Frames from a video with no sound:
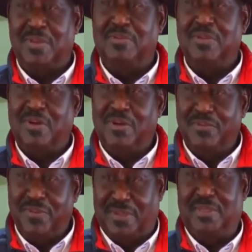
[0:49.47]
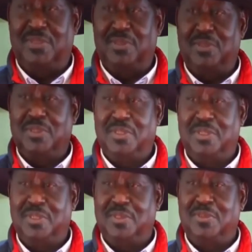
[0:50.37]
We even offered to
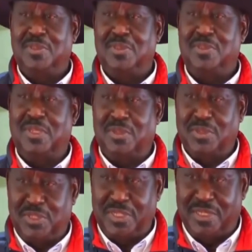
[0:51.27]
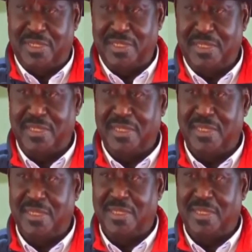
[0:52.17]
negotiate.